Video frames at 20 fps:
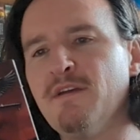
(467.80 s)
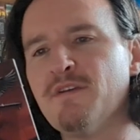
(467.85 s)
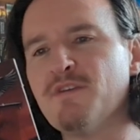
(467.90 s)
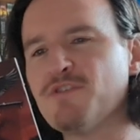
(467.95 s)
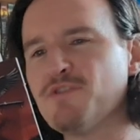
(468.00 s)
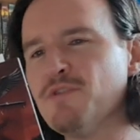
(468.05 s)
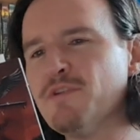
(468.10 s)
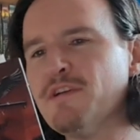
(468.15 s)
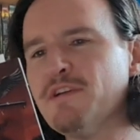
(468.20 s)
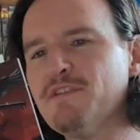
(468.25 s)

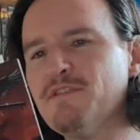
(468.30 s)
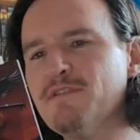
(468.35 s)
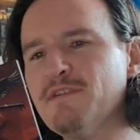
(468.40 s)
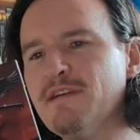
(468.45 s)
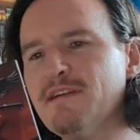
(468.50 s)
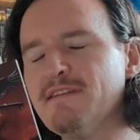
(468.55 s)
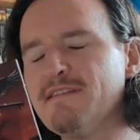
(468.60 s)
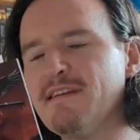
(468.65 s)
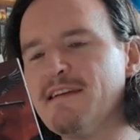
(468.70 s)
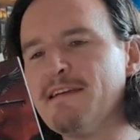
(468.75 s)
Sura
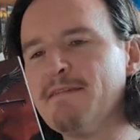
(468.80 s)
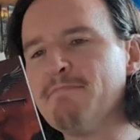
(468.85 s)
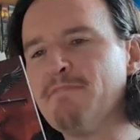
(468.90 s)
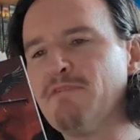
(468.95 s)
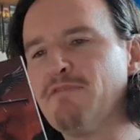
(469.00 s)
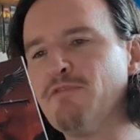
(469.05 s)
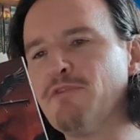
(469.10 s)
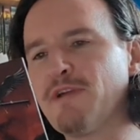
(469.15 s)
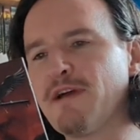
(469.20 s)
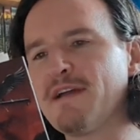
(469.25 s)
took a time
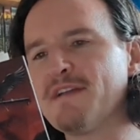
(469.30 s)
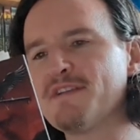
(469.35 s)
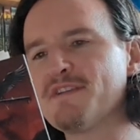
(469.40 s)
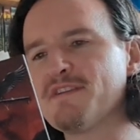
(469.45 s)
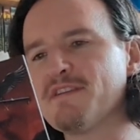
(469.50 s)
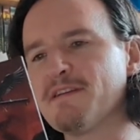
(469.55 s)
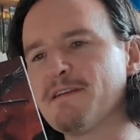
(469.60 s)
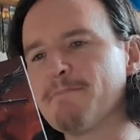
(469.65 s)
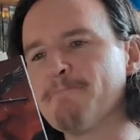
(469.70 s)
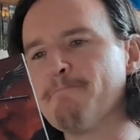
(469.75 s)
before
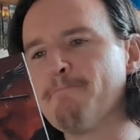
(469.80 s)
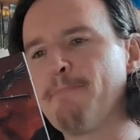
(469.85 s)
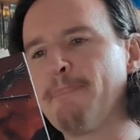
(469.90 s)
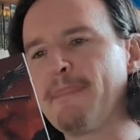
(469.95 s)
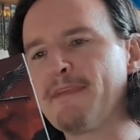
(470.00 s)
answering,